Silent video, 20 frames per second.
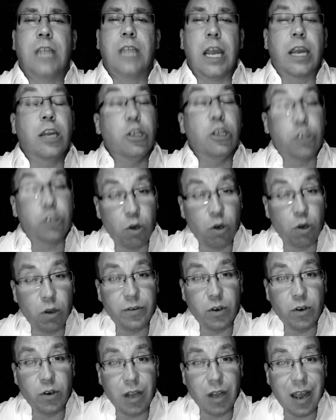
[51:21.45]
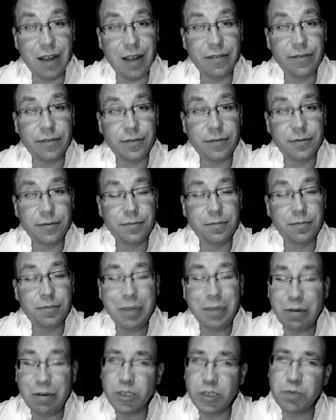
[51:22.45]
Take control of your life.
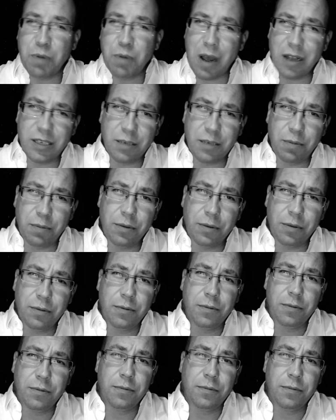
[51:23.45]
Be responsible.